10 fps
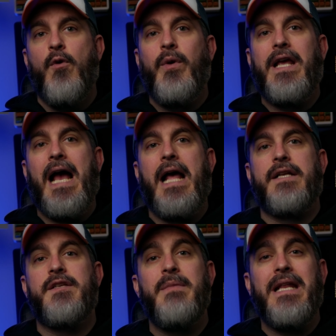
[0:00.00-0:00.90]
We
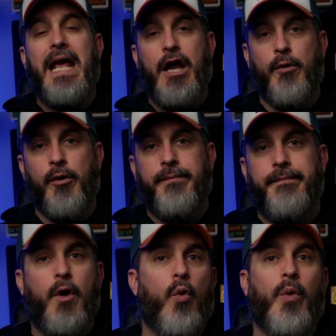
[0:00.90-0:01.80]
got to meet Eomer,
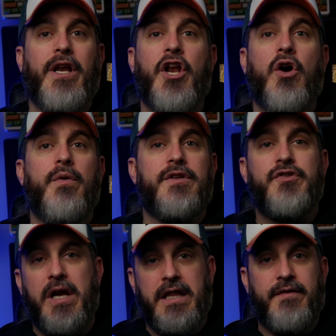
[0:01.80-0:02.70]
we know the
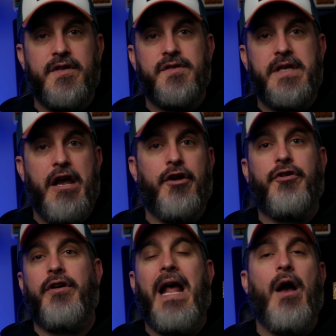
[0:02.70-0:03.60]
strength of his
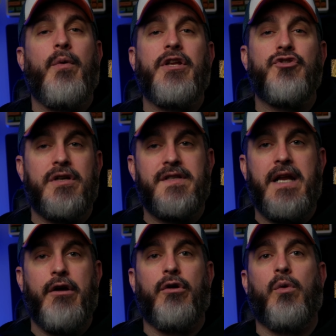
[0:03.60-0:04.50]
character and how he trusted
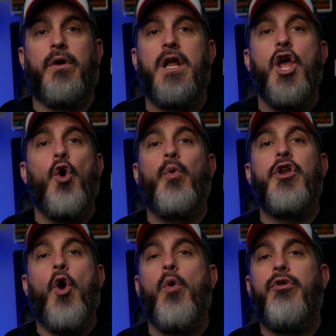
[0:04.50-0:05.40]
Aragorn. We
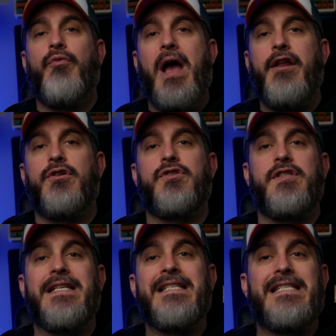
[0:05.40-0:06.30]
know the riders
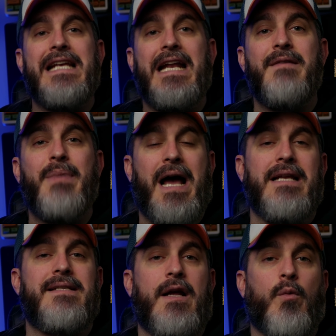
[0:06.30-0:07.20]
didn't see any
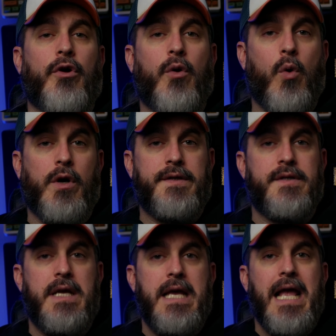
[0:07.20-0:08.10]
bodies that weren't
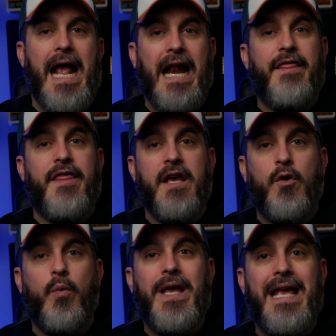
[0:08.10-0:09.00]
orcs. And I
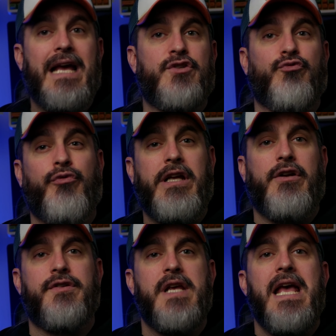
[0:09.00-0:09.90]
think we, as
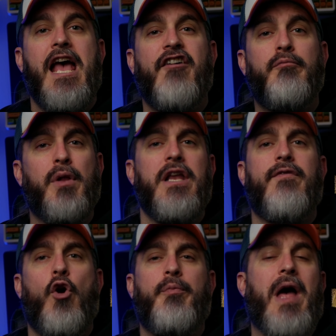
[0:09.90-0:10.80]
readers, have plenty of
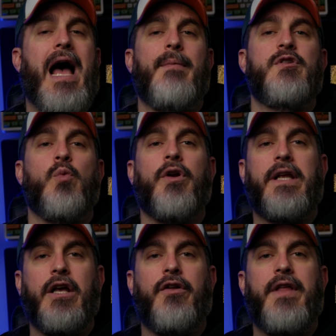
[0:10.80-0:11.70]
hope the hobbits
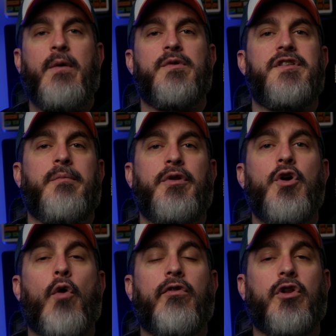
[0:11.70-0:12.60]
weren't killed and were simply
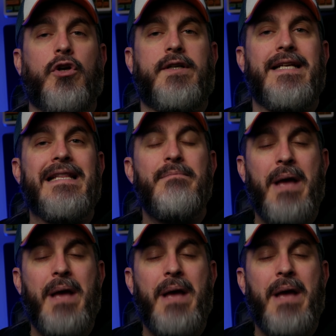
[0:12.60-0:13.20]
overlooked in the